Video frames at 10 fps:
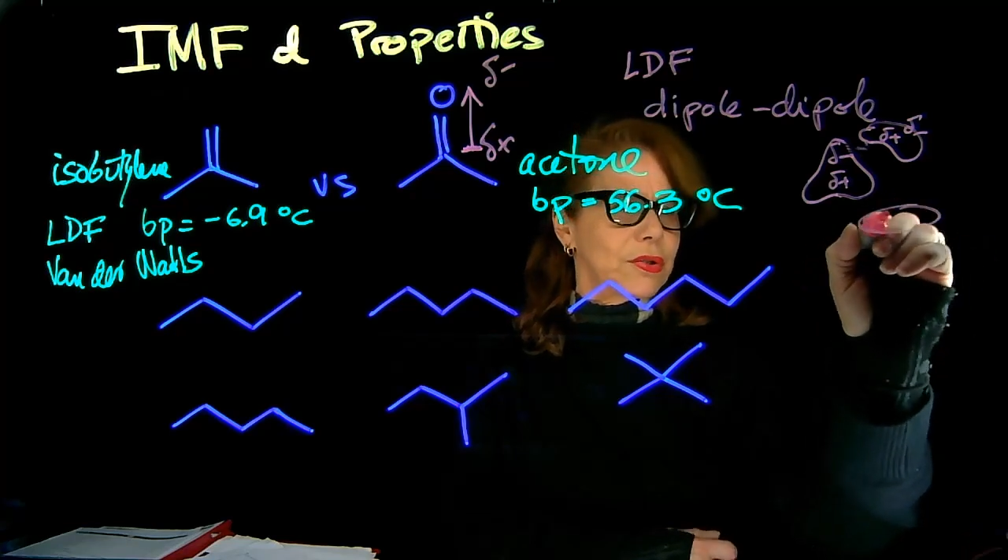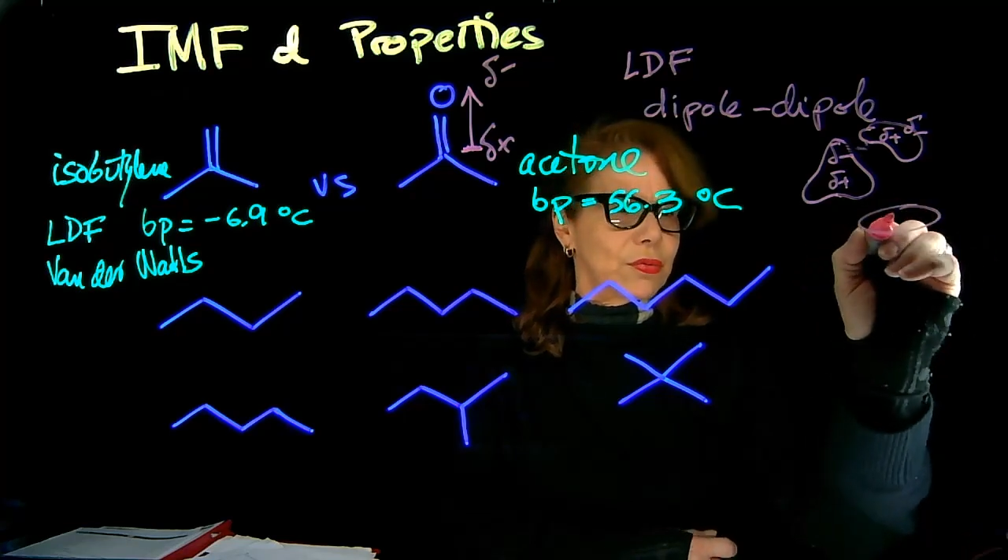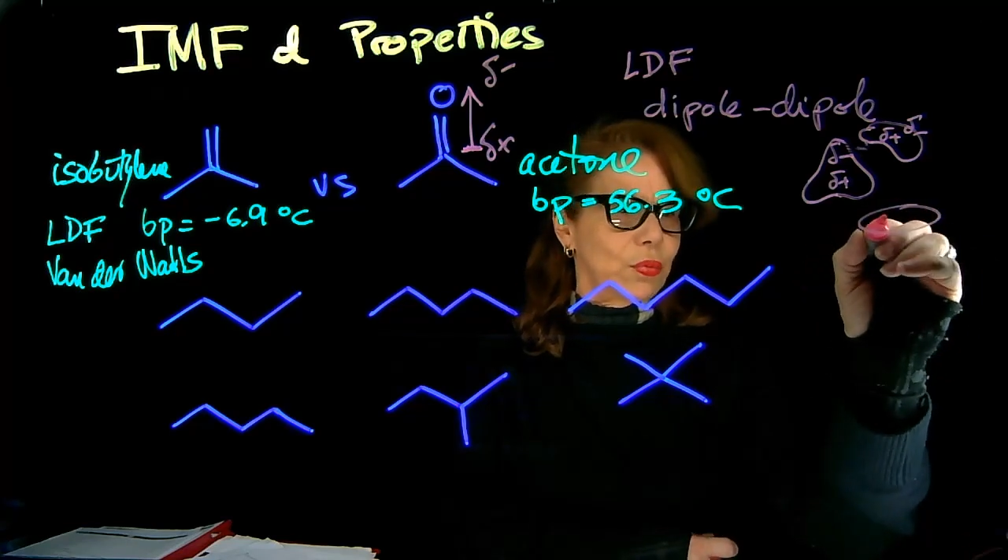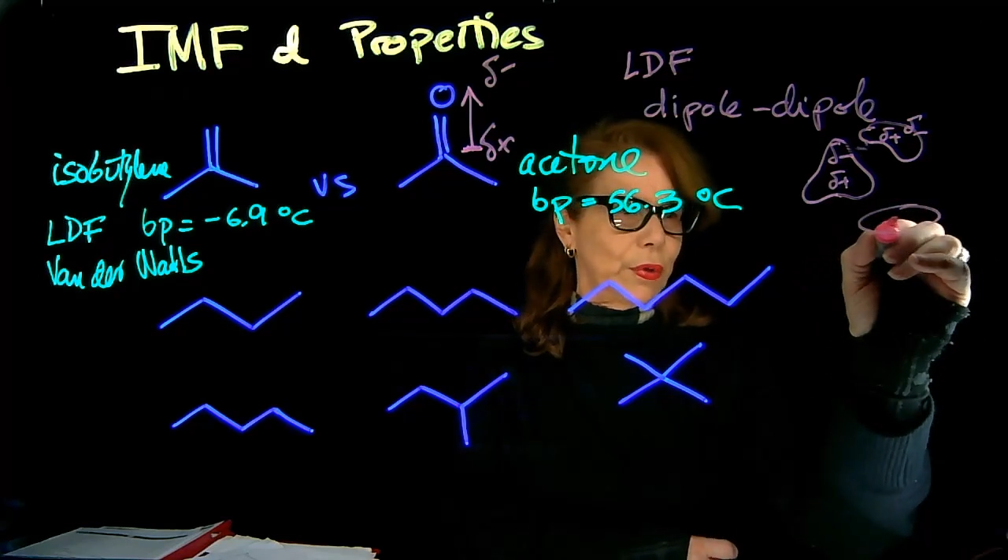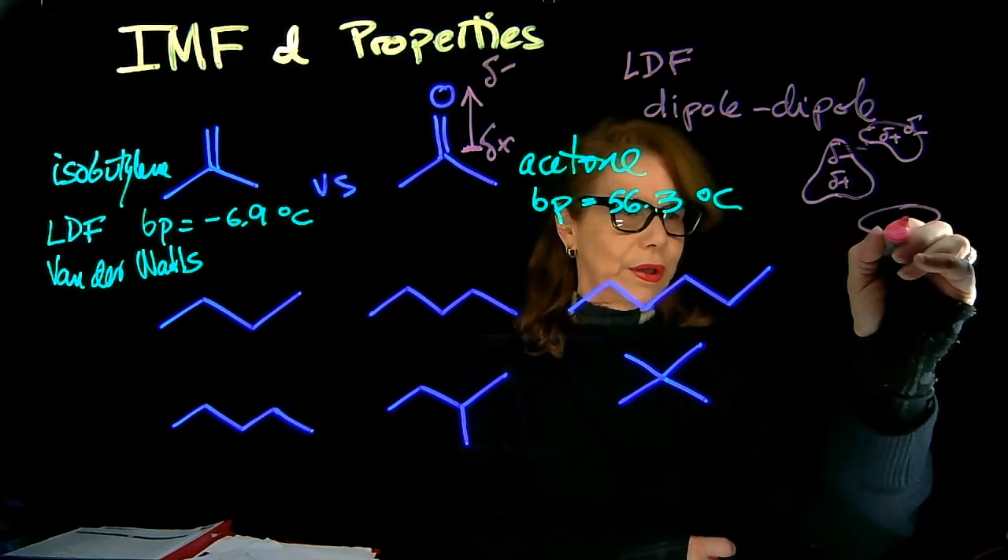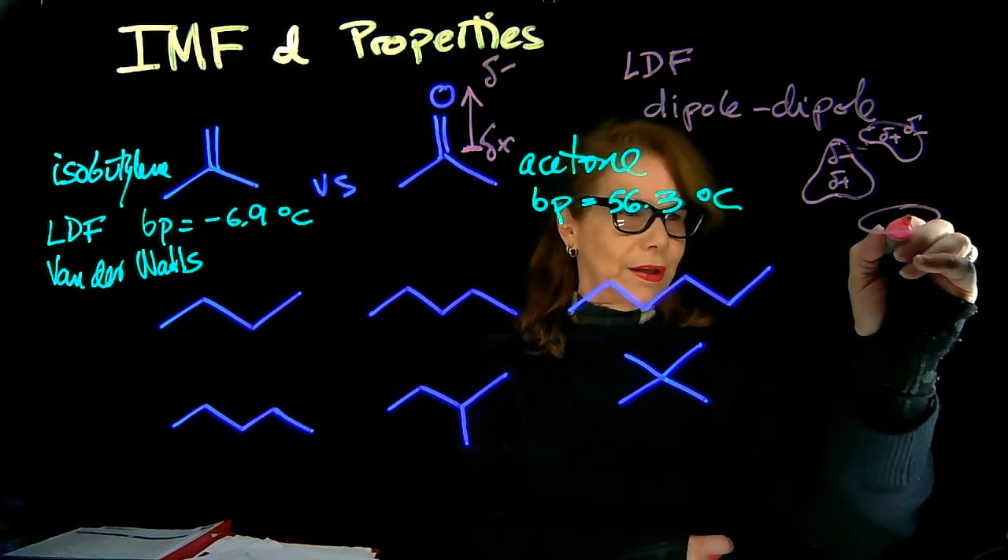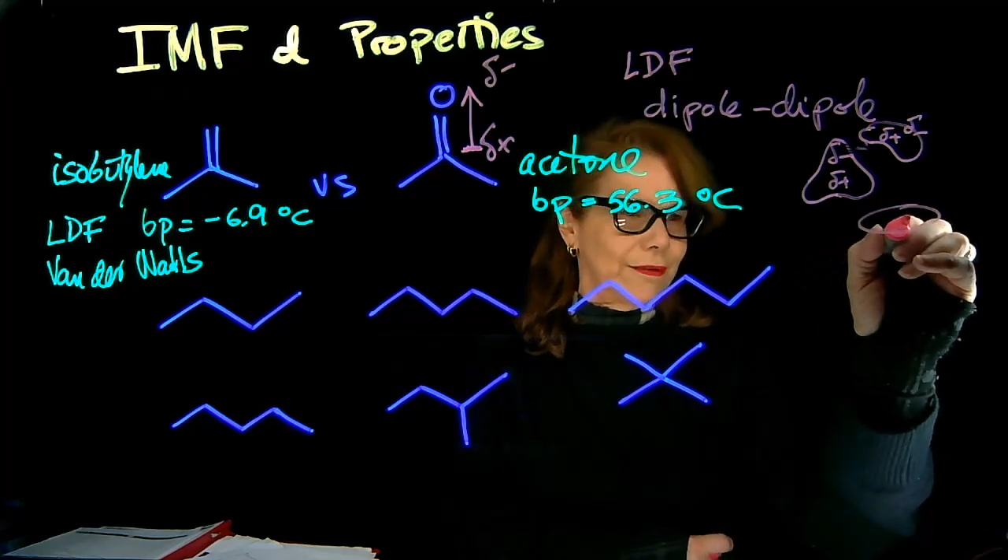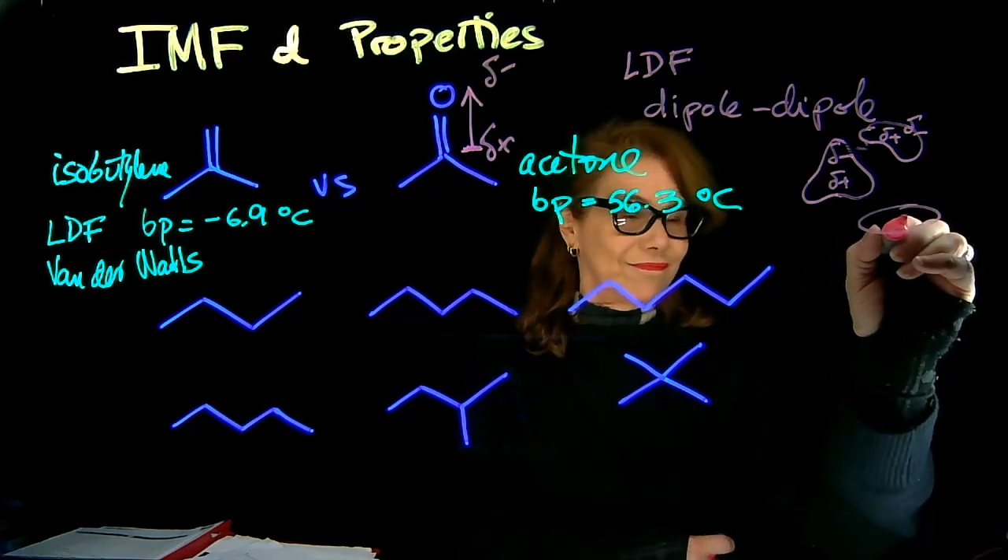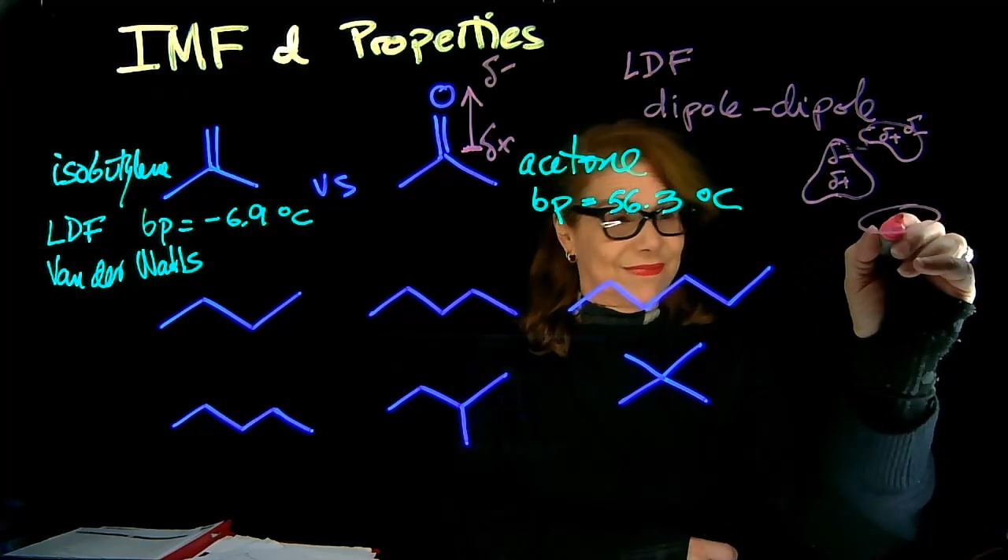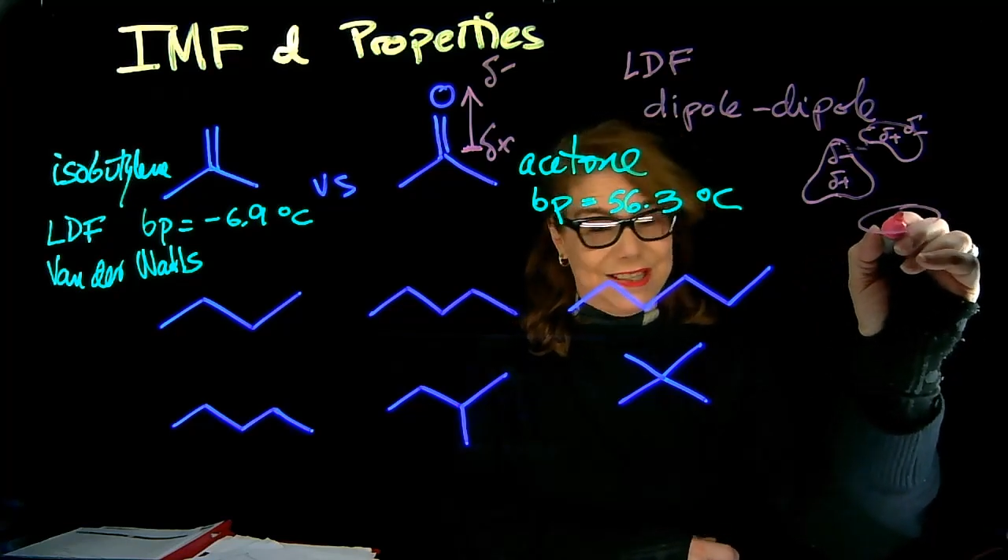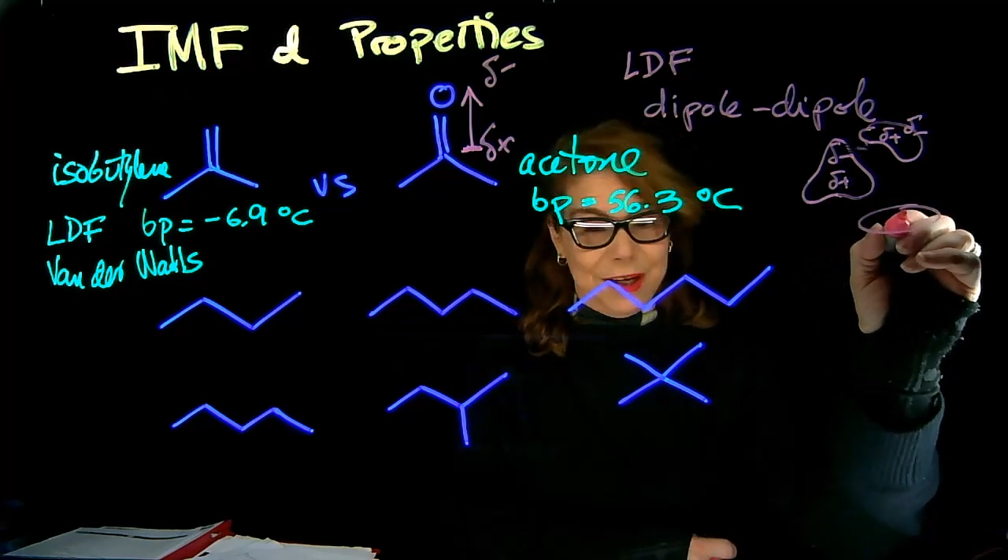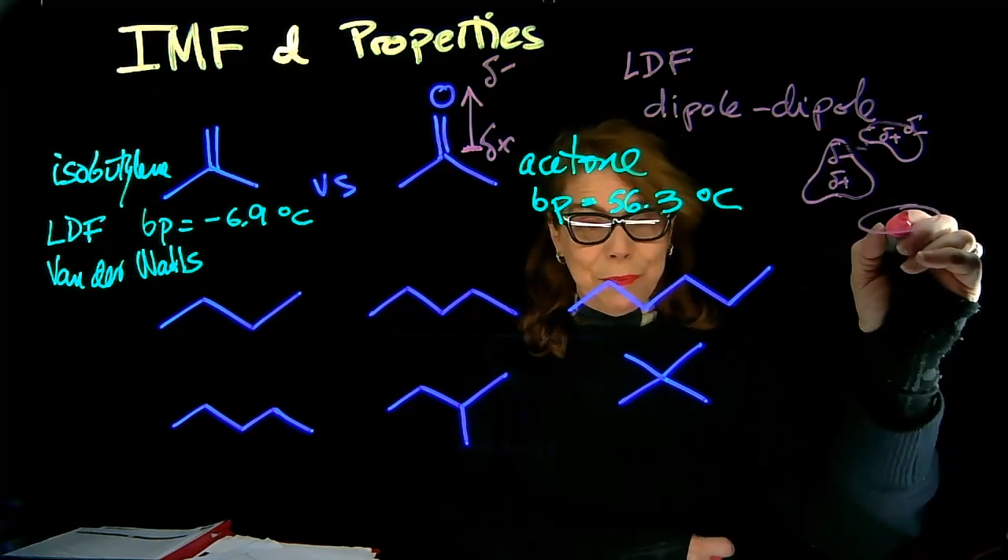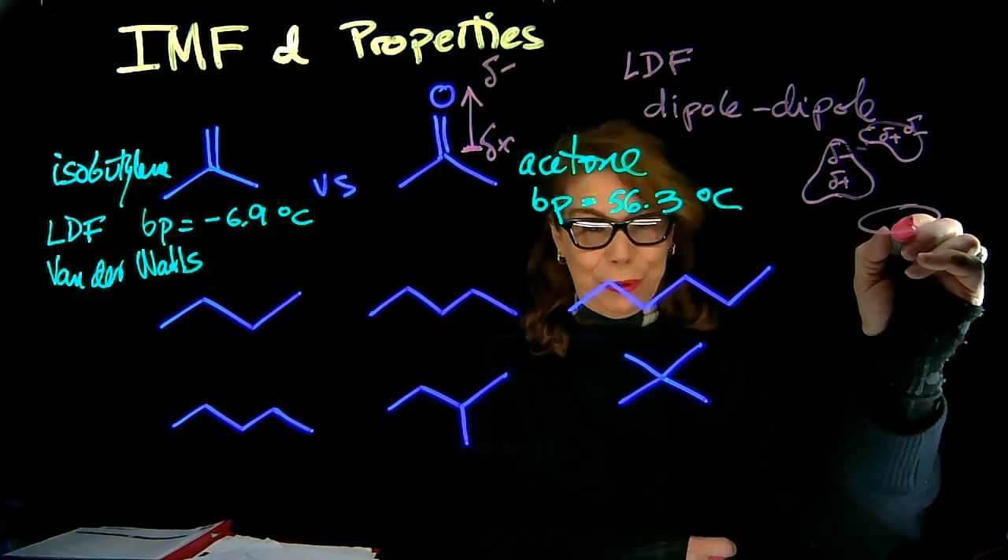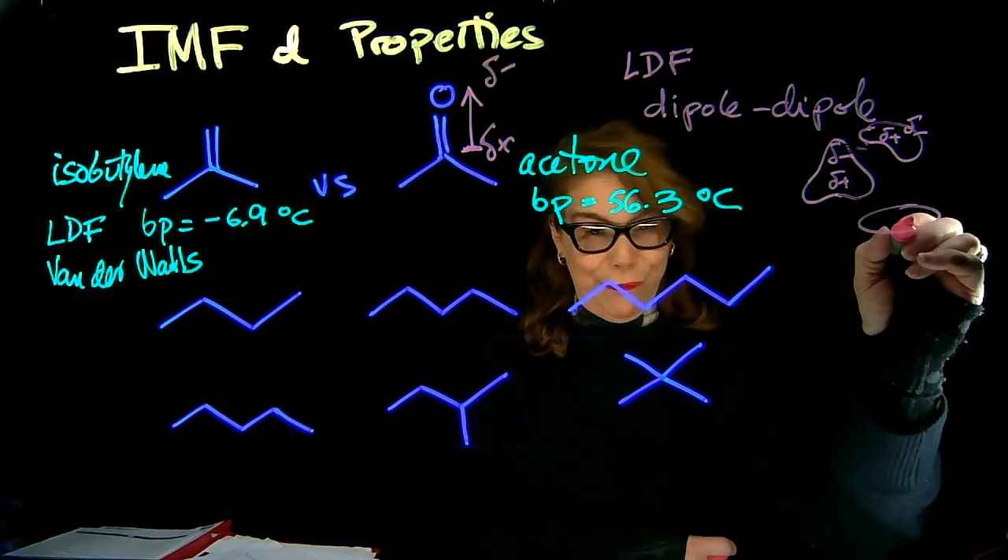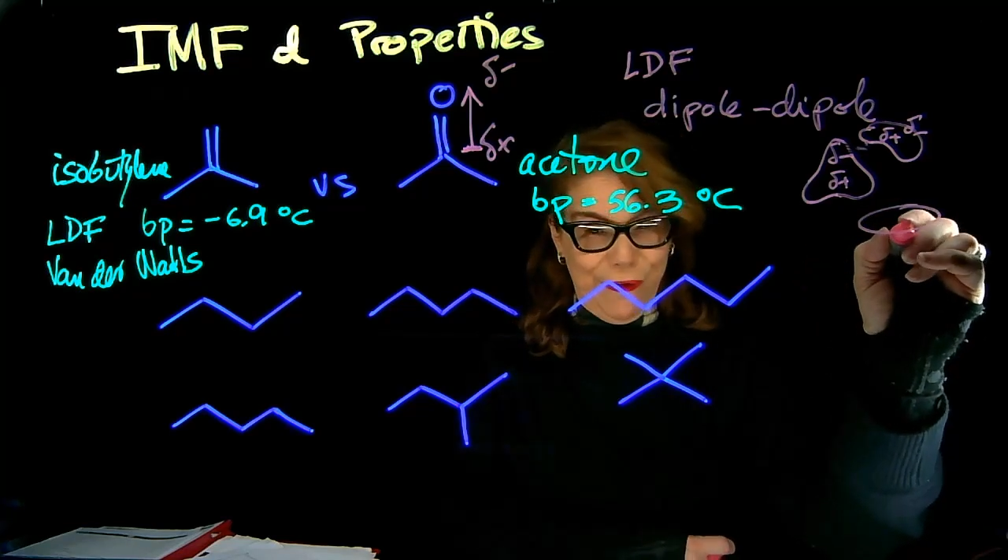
we can simplify